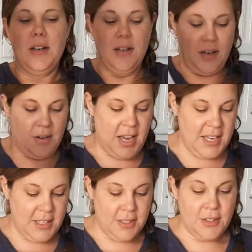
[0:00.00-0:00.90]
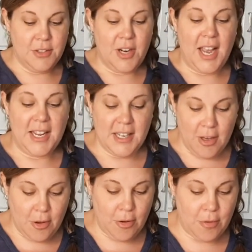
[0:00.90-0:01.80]
All right, try it at
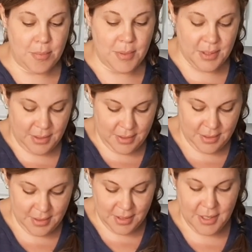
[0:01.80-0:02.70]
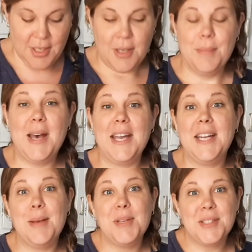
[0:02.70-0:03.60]
home. My
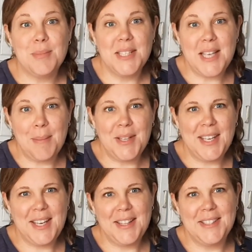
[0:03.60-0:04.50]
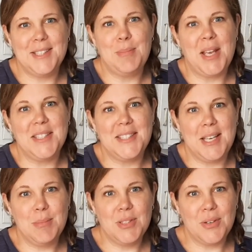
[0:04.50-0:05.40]
name is Miss Emily. This has been
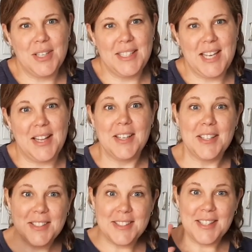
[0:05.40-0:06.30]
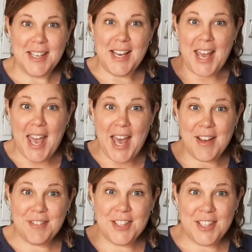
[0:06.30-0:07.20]
STEAM Storytellers.
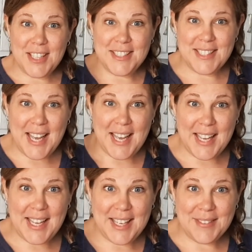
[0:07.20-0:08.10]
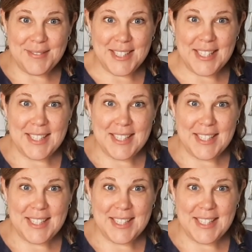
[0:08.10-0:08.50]
Have a good time.